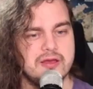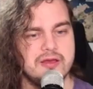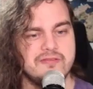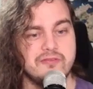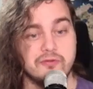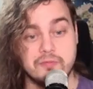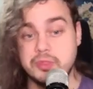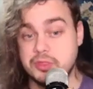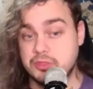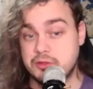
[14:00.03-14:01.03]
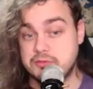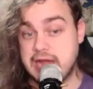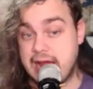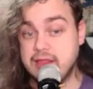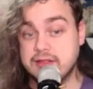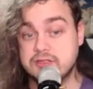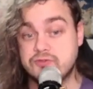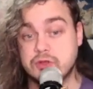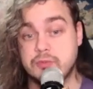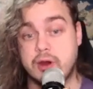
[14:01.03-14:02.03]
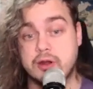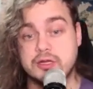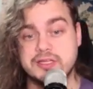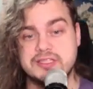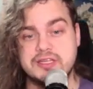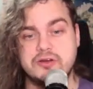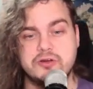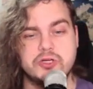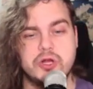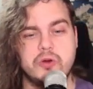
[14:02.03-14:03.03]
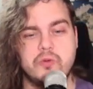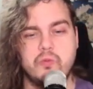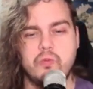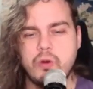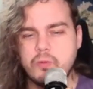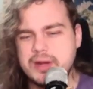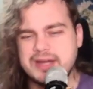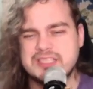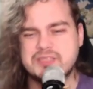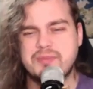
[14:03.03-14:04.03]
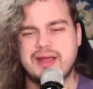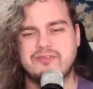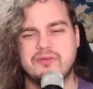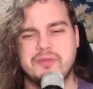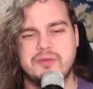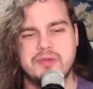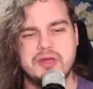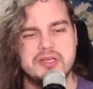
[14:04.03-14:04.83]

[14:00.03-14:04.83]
For the Talons, for their part, continue to show what we'd expect from them.